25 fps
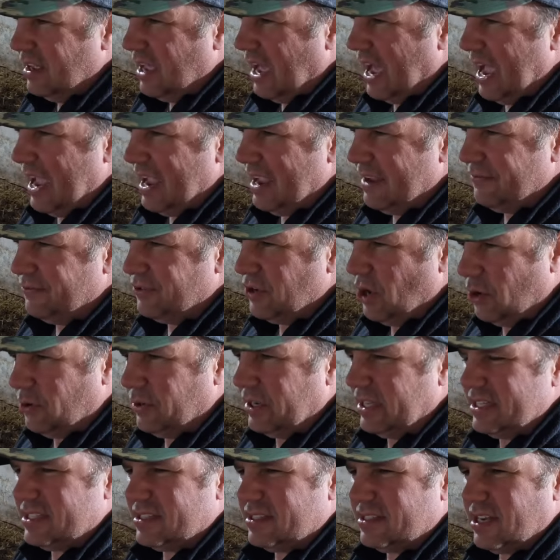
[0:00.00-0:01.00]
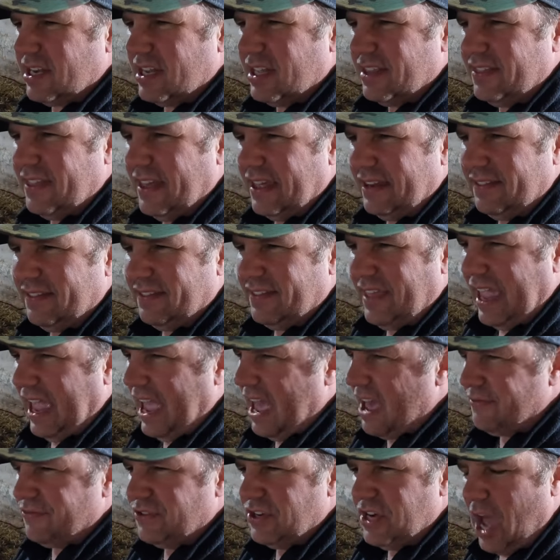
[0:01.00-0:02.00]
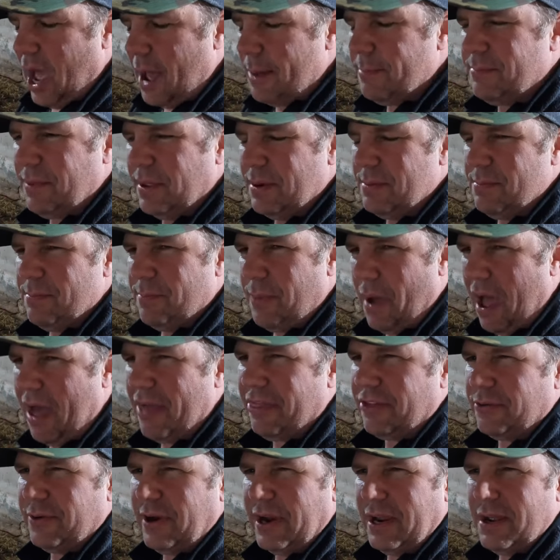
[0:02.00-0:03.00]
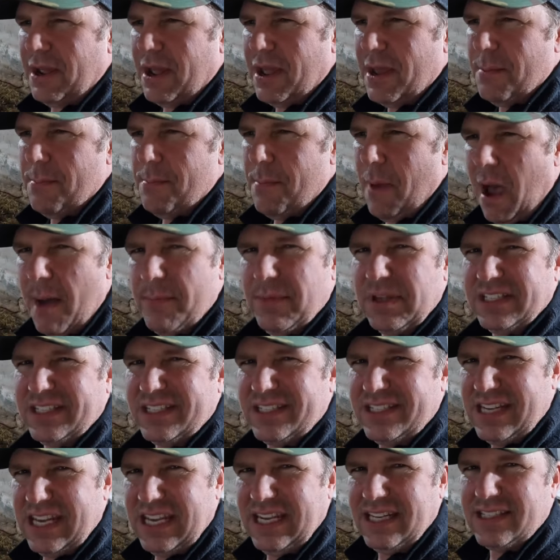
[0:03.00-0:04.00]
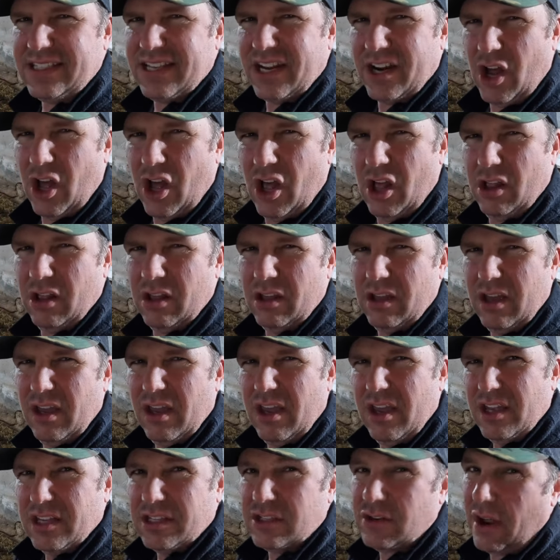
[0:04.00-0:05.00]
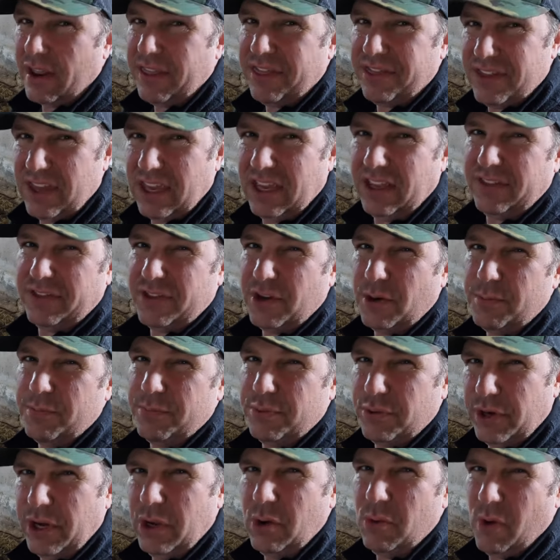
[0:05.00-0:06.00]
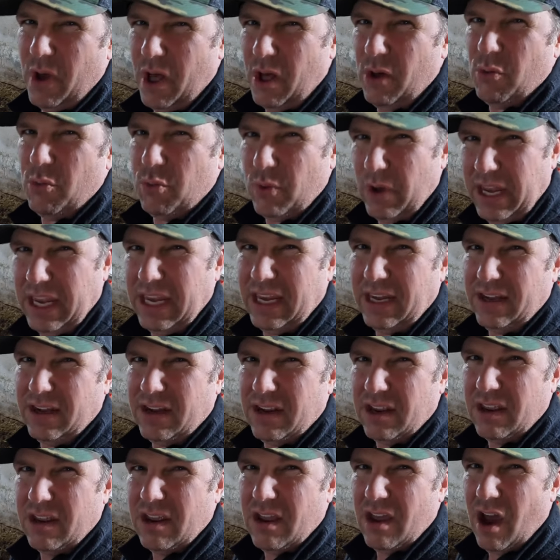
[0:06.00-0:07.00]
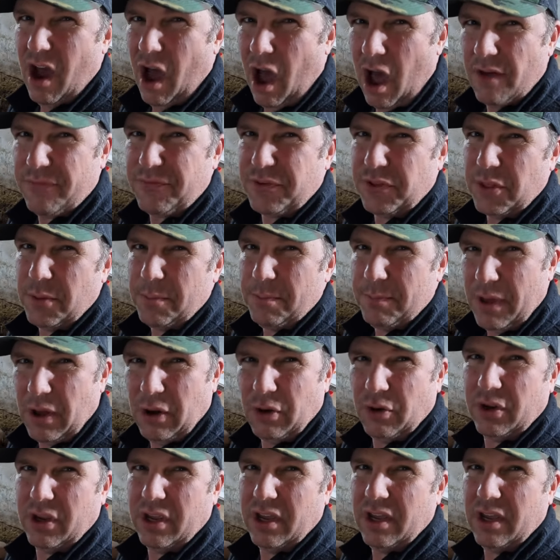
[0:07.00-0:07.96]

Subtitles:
I've noticed that they have not been bothering Mama's teats at all, so I think they're pretty well weaned off of the milk.